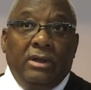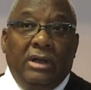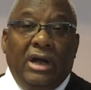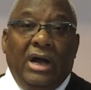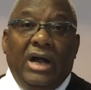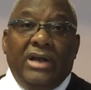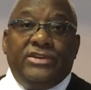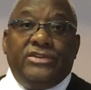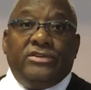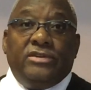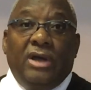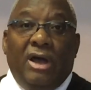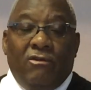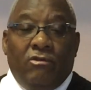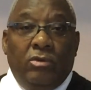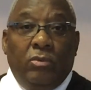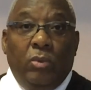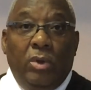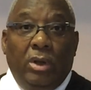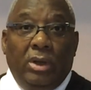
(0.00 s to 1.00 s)
God's
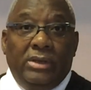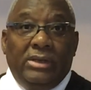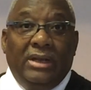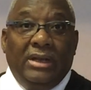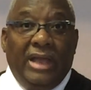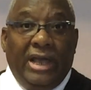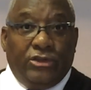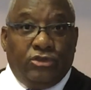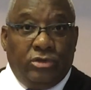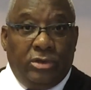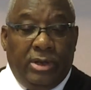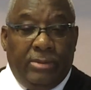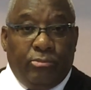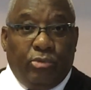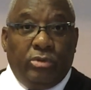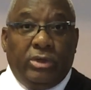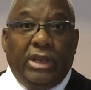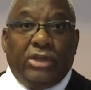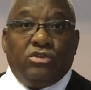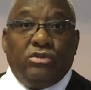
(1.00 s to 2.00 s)
sovereign will in election and
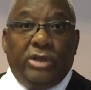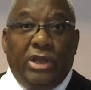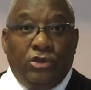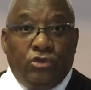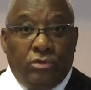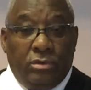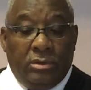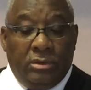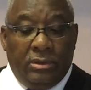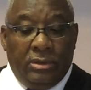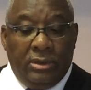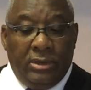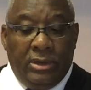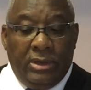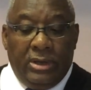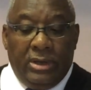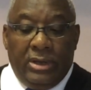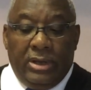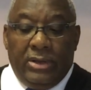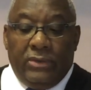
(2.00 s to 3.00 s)
predestination.
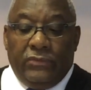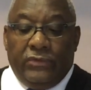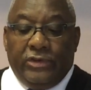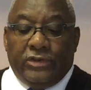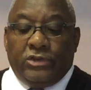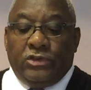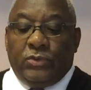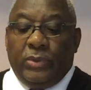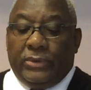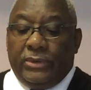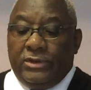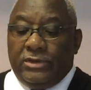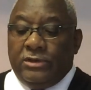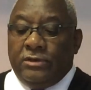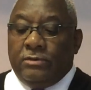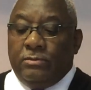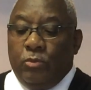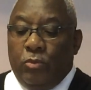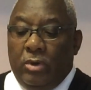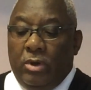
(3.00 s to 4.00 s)
This is what this
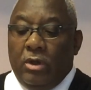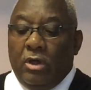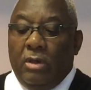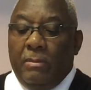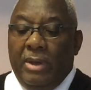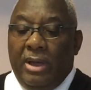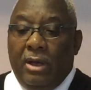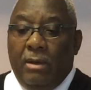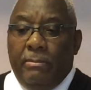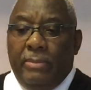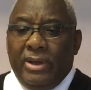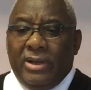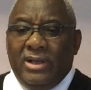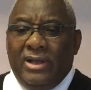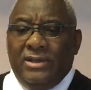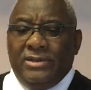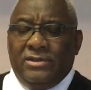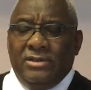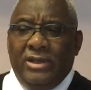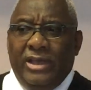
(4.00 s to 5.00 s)
is really about,
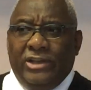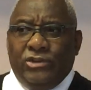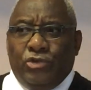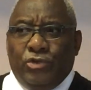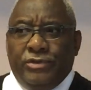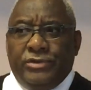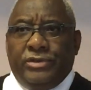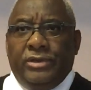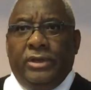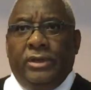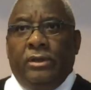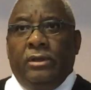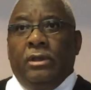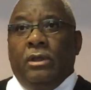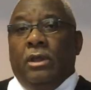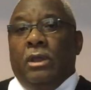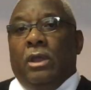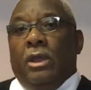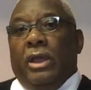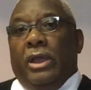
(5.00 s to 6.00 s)
because as you're
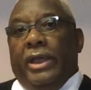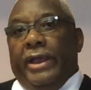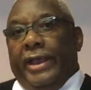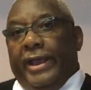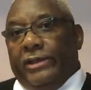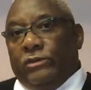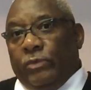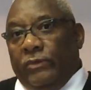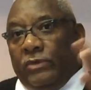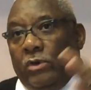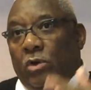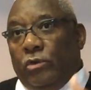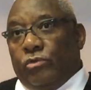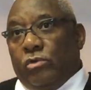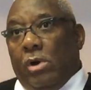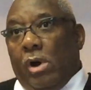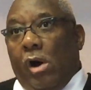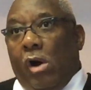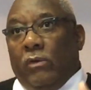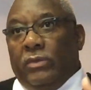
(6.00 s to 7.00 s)
seeing, as we've gone
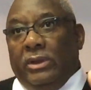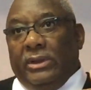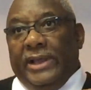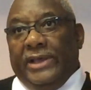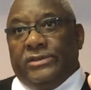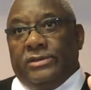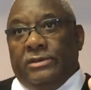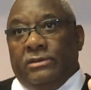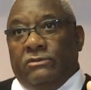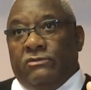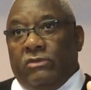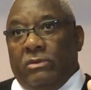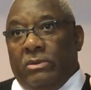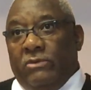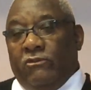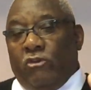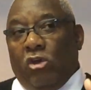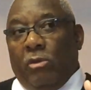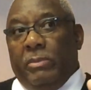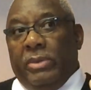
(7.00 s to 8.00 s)
through all the lessons from
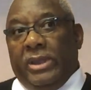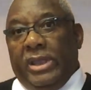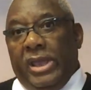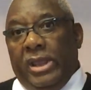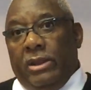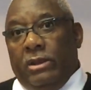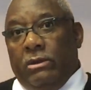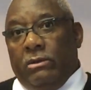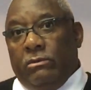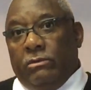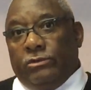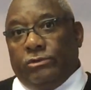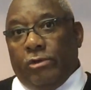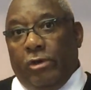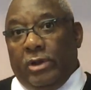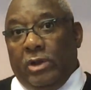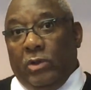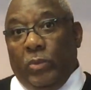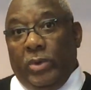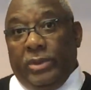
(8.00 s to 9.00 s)
the very beginning,
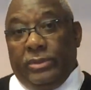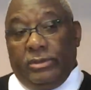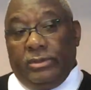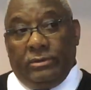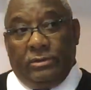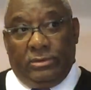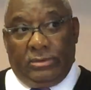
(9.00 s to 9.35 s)
starting with